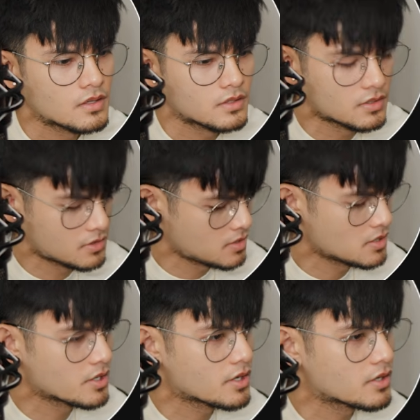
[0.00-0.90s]
And then
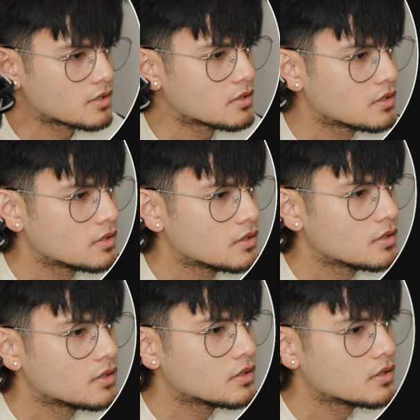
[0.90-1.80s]
here,
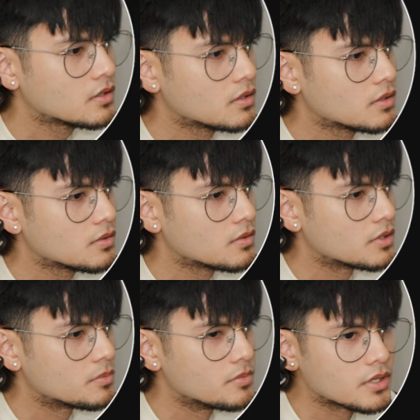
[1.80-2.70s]

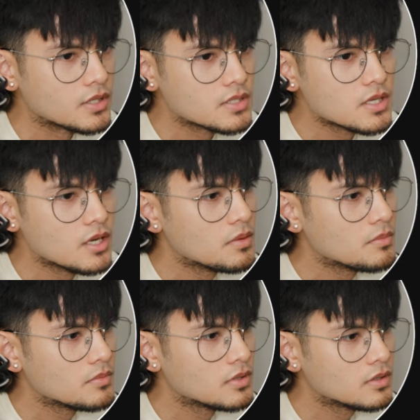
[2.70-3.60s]
I'm gonna bring this
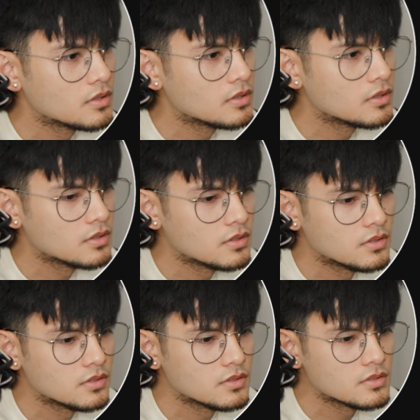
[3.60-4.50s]
up.
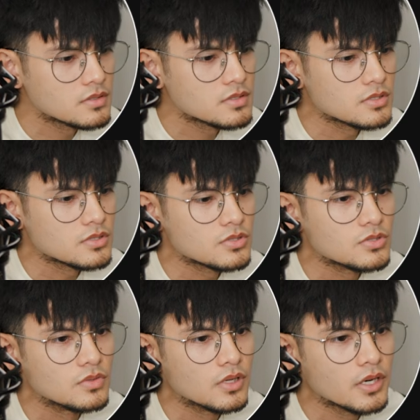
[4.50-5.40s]
It's just
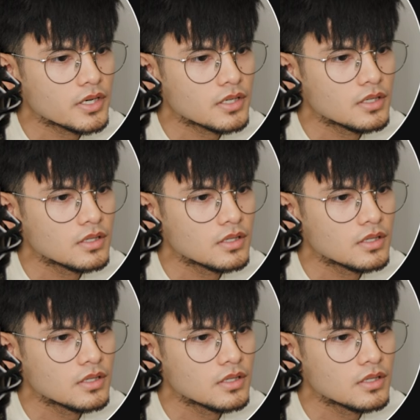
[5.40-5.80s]
too dark.